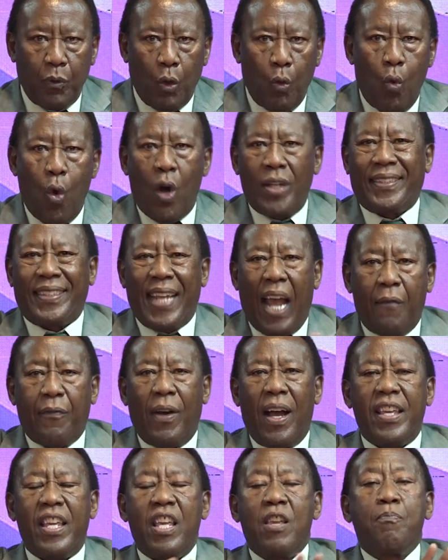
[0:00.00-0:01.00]

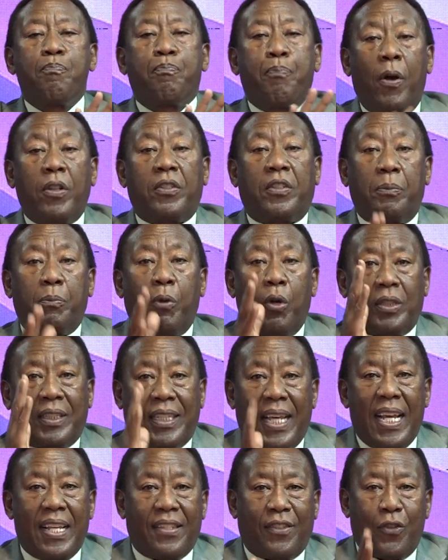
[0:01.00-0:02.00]
Whatever impossible
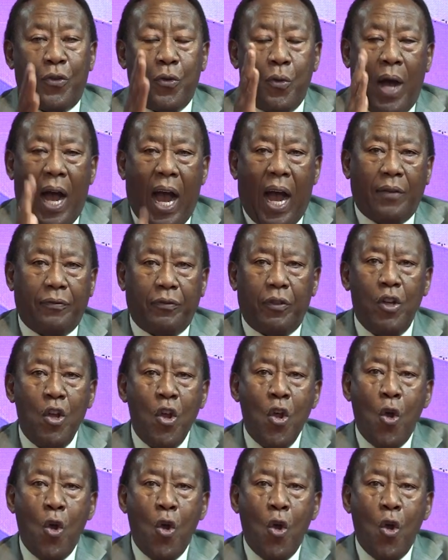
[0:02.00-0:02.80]
case you have,